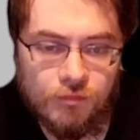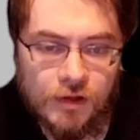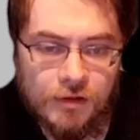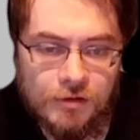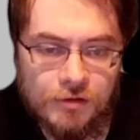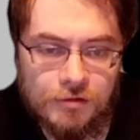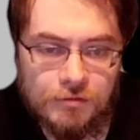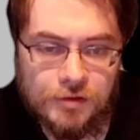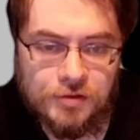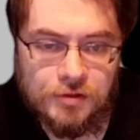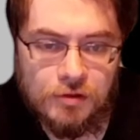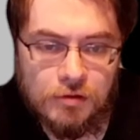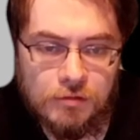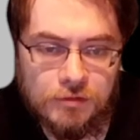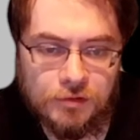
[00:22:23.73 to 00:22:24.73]
Stretching
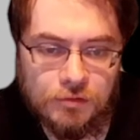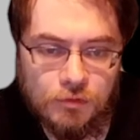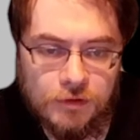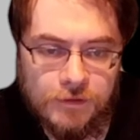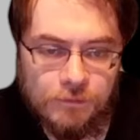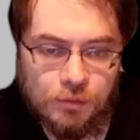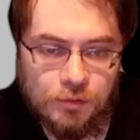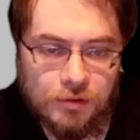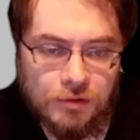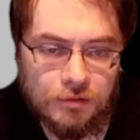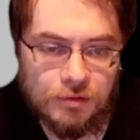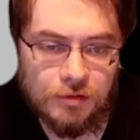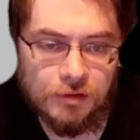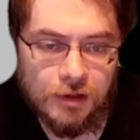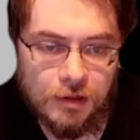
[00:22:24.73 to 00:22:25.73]
over 2,300
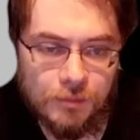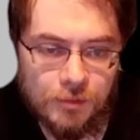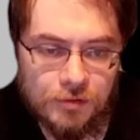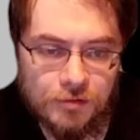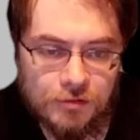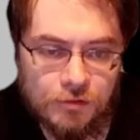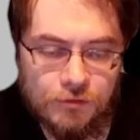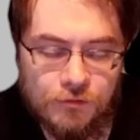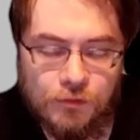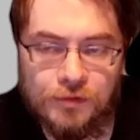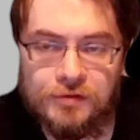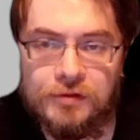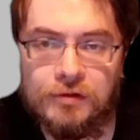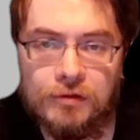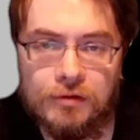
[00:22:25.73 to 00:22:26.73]
kilometers or
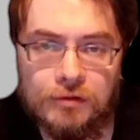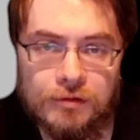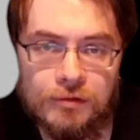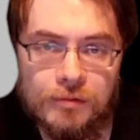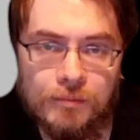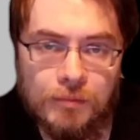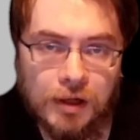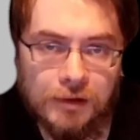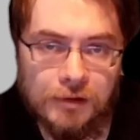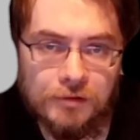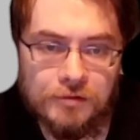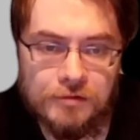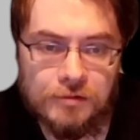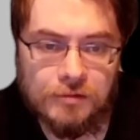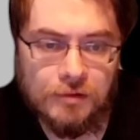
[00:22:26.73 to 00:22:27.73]
1,400
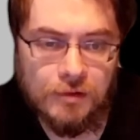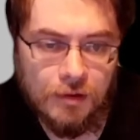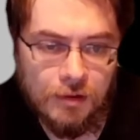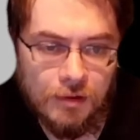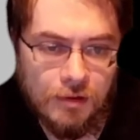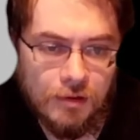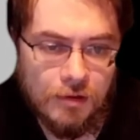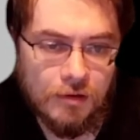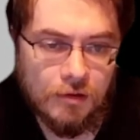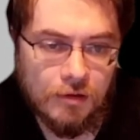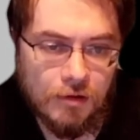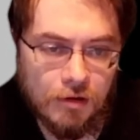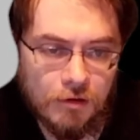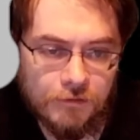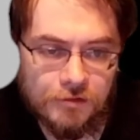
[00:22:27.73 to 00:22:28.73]
miles
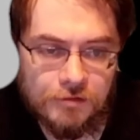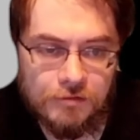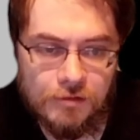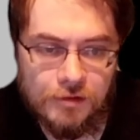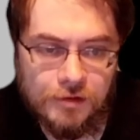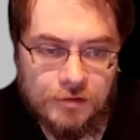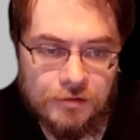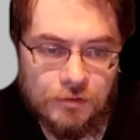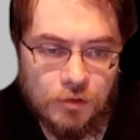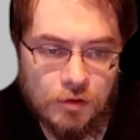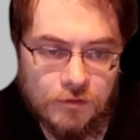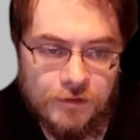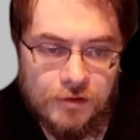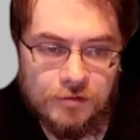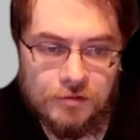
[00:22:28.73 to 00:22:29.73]
off Australia's
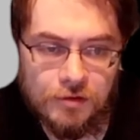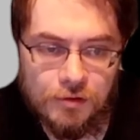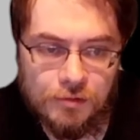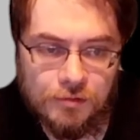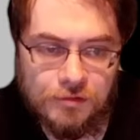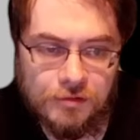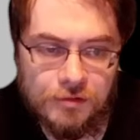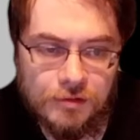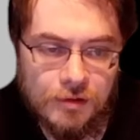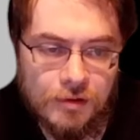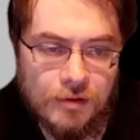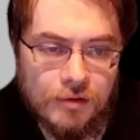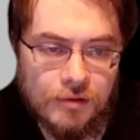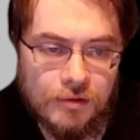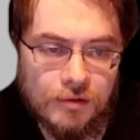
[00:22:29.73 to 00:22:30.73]
northeast coast,
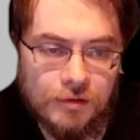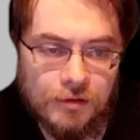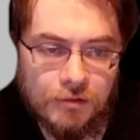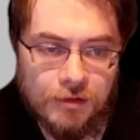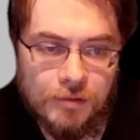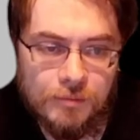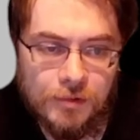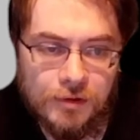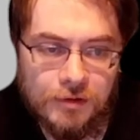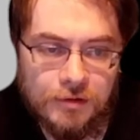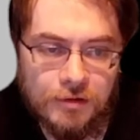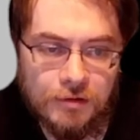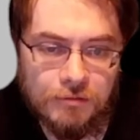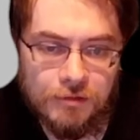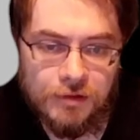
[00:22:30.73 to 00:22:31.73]
the Great Barrier
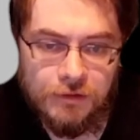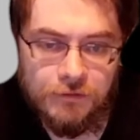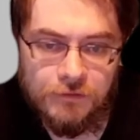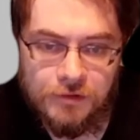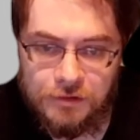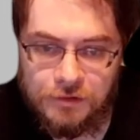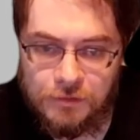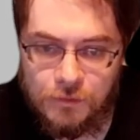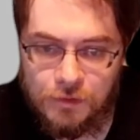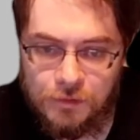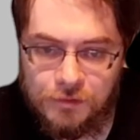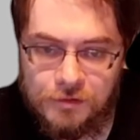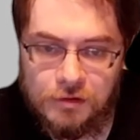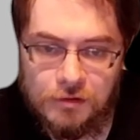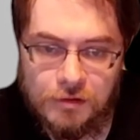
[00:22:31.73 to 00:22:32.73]
Reef is the
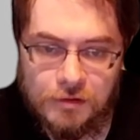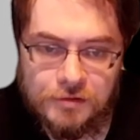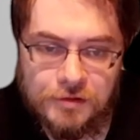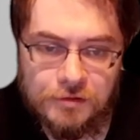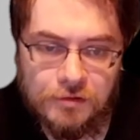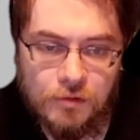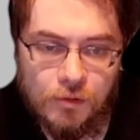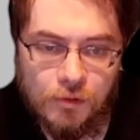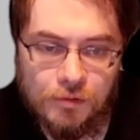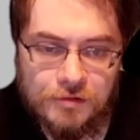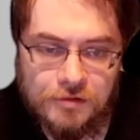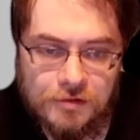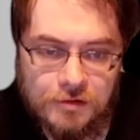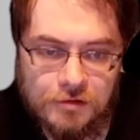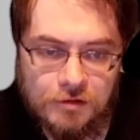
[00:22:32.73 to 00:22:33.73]
world's largest coral
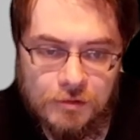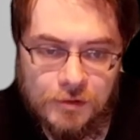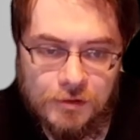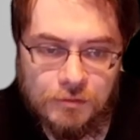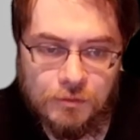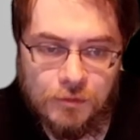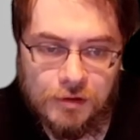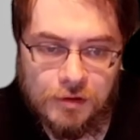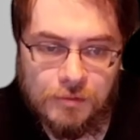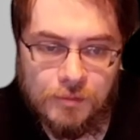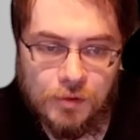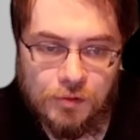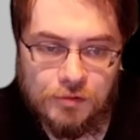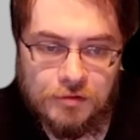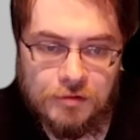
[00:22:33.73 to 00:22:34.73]
system and is one of the
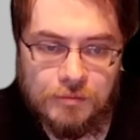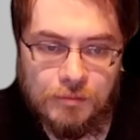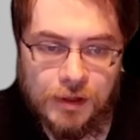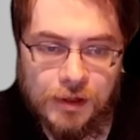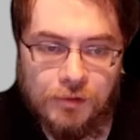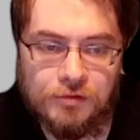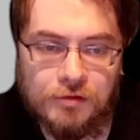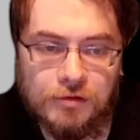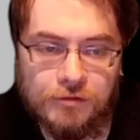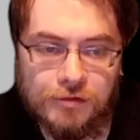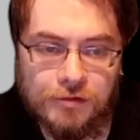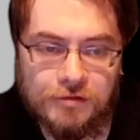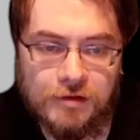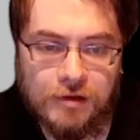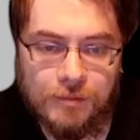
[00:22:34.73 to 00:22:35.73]
most
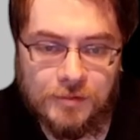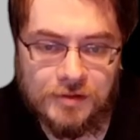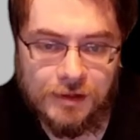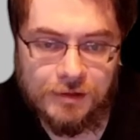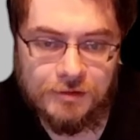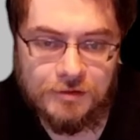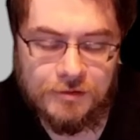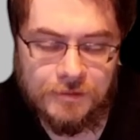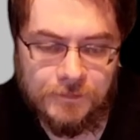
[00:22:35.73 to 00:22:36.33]
biodiverse habitats.